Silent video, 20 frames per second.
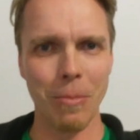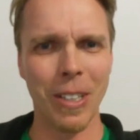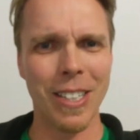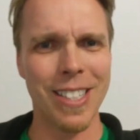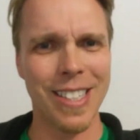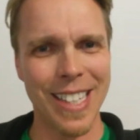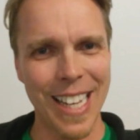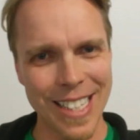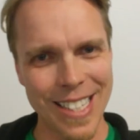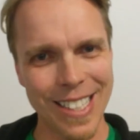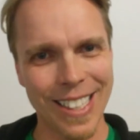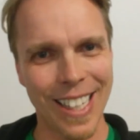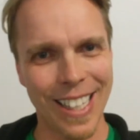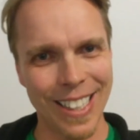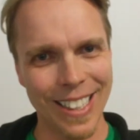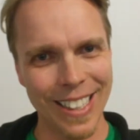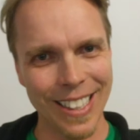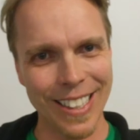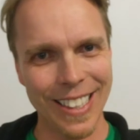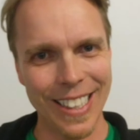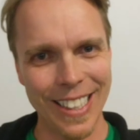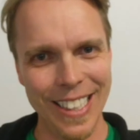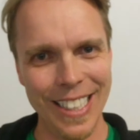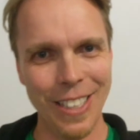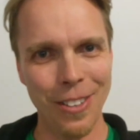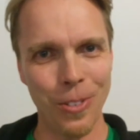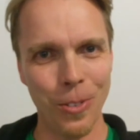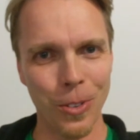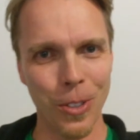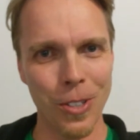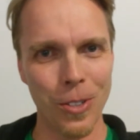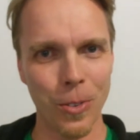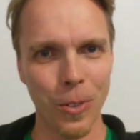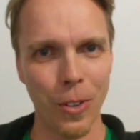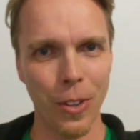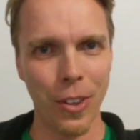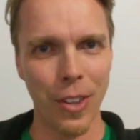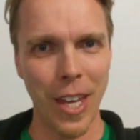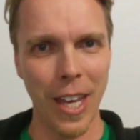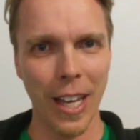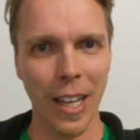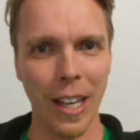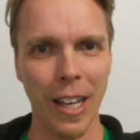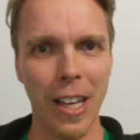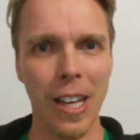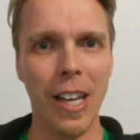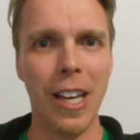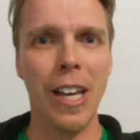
Because that's kind of the key to this whole thing.